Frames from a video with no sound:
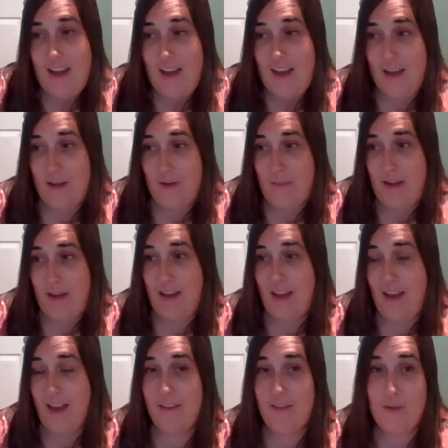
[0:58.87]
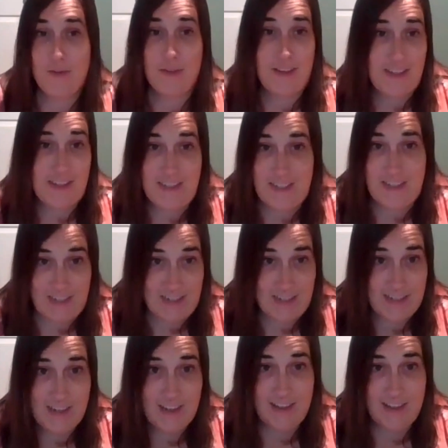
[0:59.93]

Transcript: everyone gets to eat